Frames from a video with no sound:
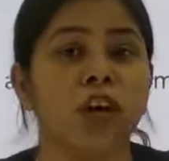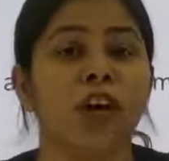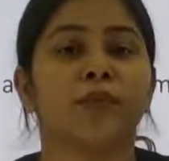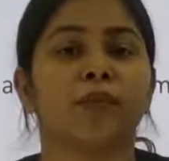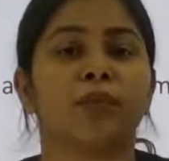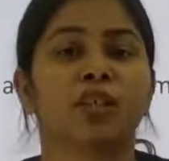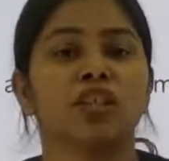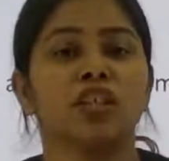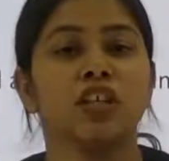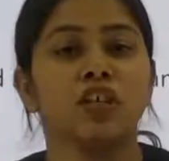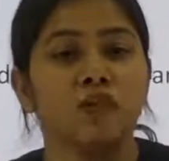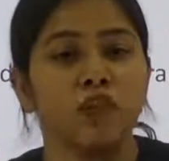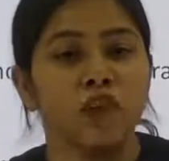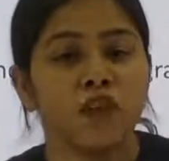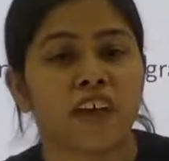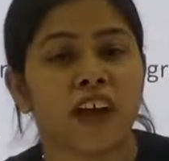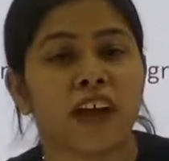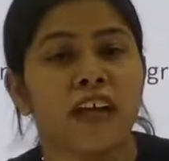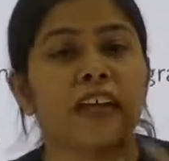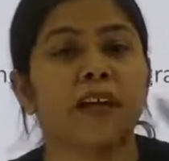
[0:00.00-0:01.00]
Machine would
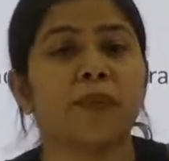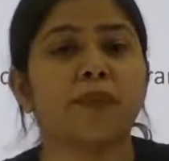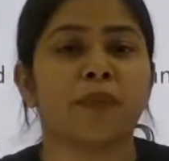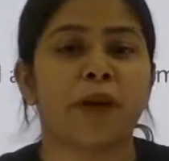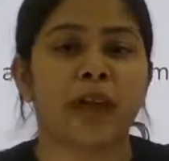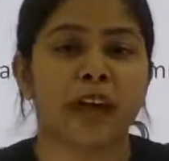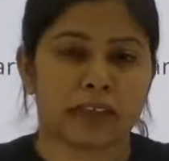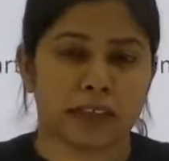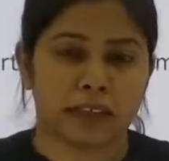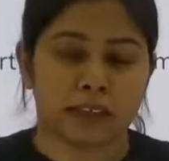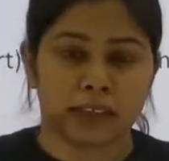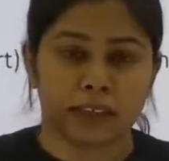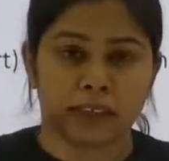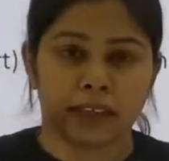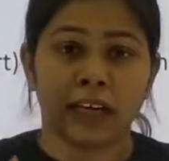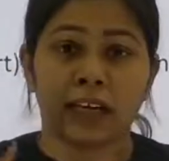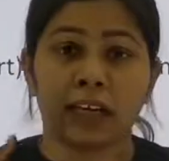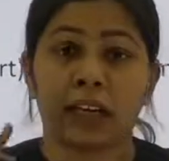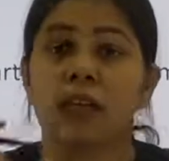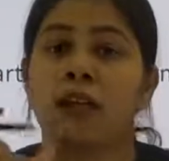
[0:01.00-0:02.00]
find a pattern
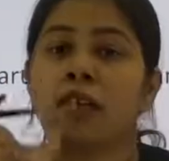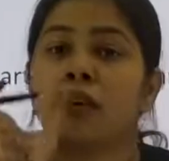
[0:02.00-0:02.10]
that